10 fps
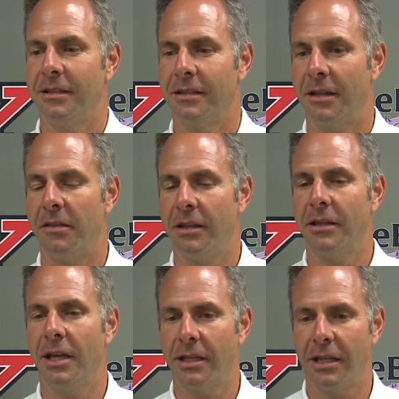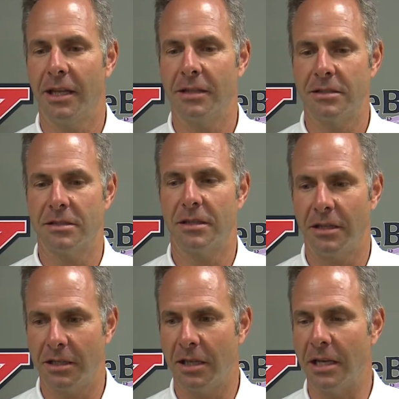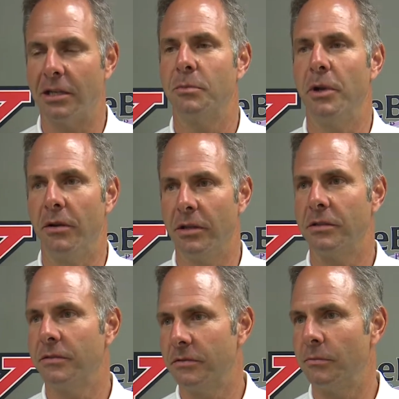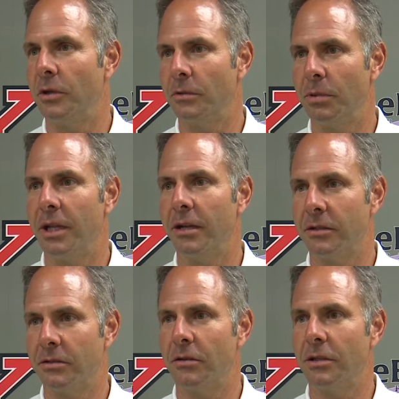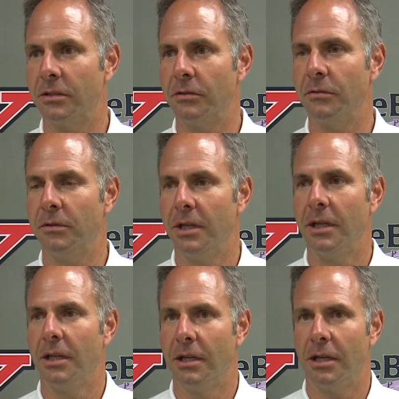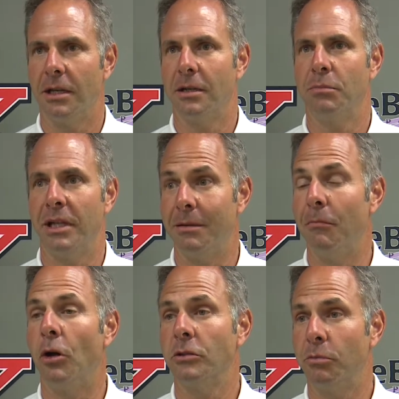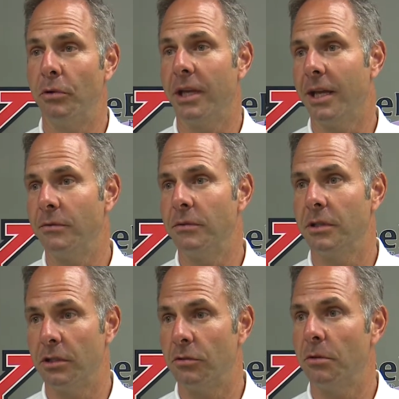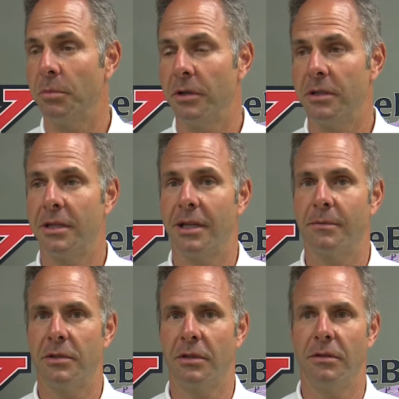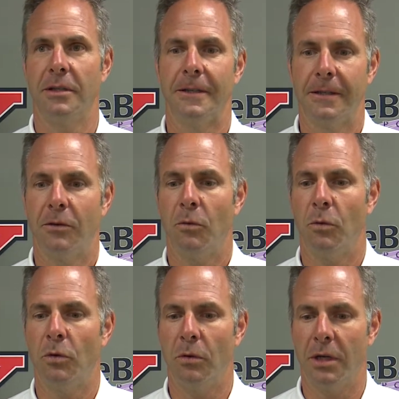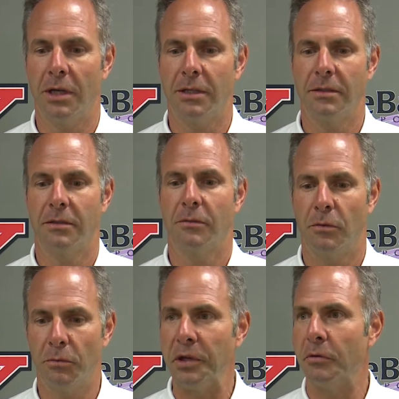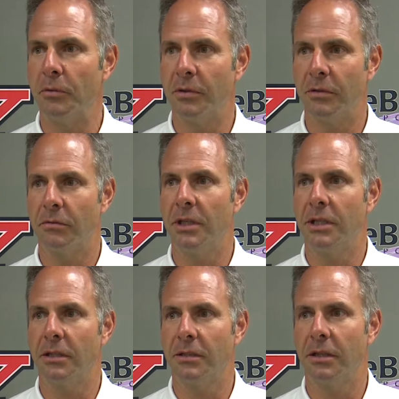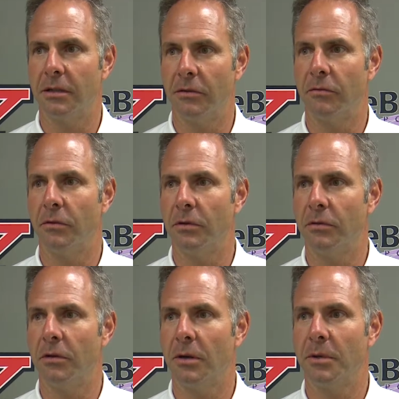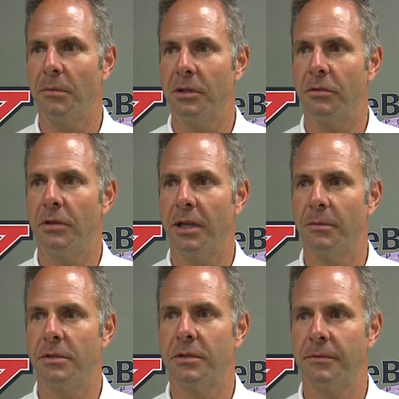I think that, again, is just the inexperience of some young players learning to play multiple games within a short period of time. So we'll regroup this week and look forward to our upcoming two games.